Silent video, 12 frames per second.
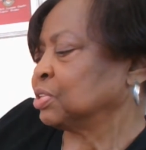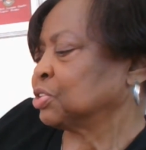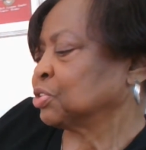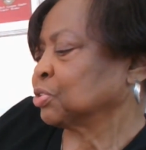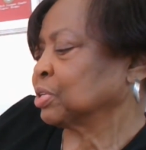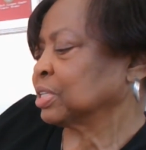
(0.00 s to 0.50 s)

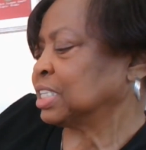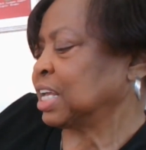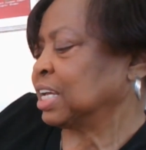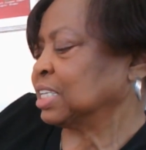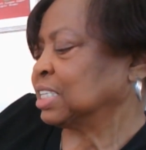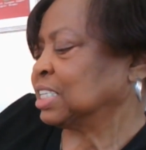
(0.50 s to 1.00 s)
Zora
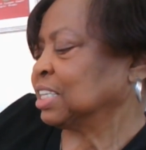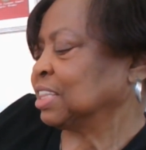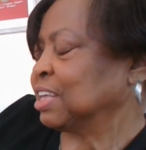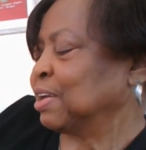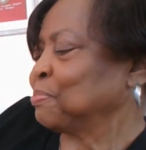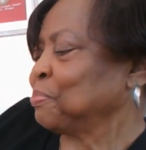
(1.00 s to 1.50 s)
says to
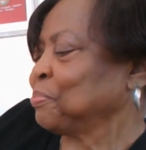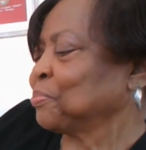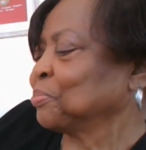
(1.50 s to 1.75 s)
them.